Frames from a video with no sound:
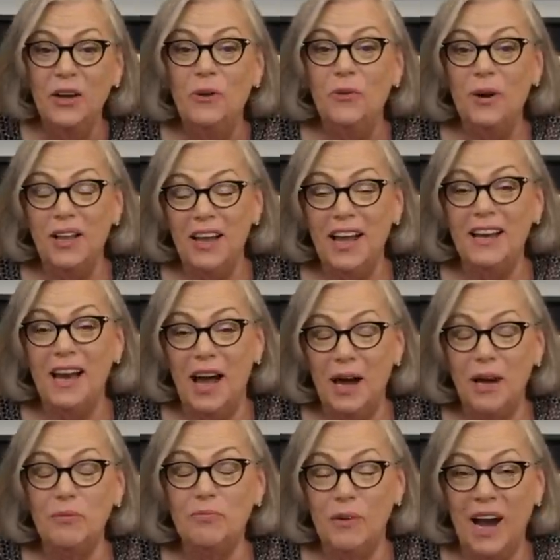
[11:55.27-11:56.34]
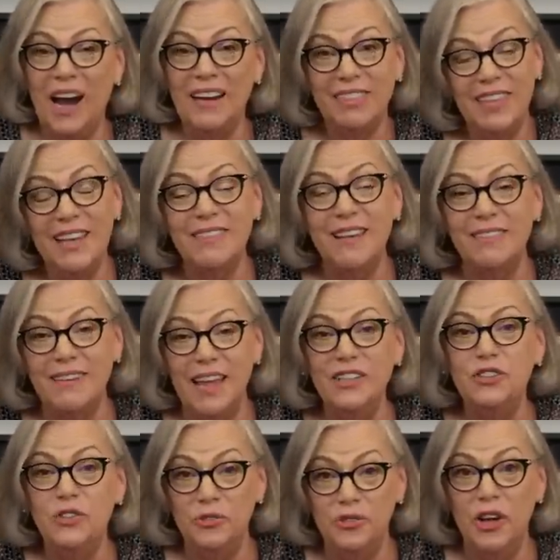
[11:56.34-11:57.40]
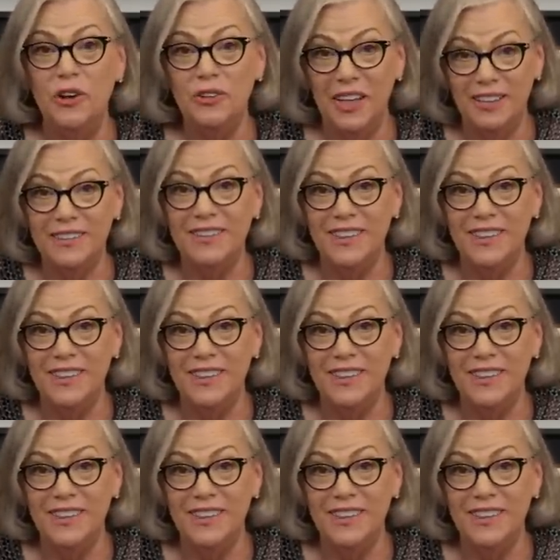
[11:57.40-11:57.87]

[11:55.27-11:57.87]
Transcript: Well, I, I, I think that they do know that,